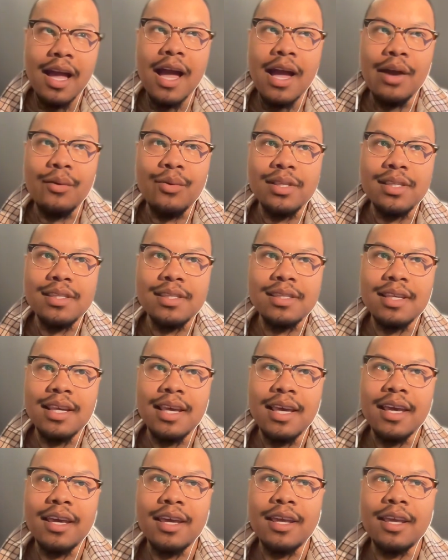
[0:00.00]
I would
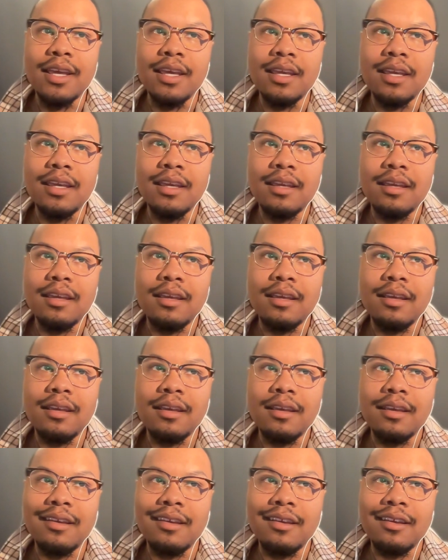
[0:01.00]
say,
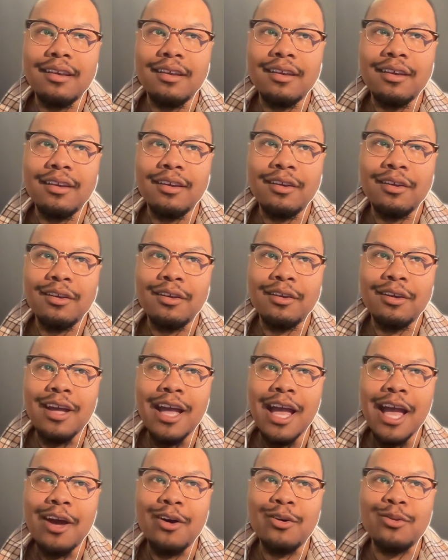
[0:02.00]

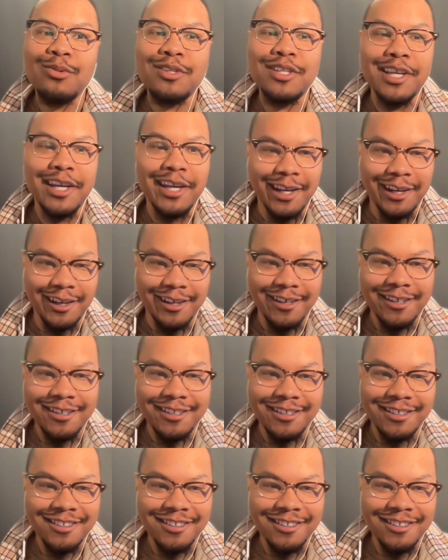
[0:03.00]
how dare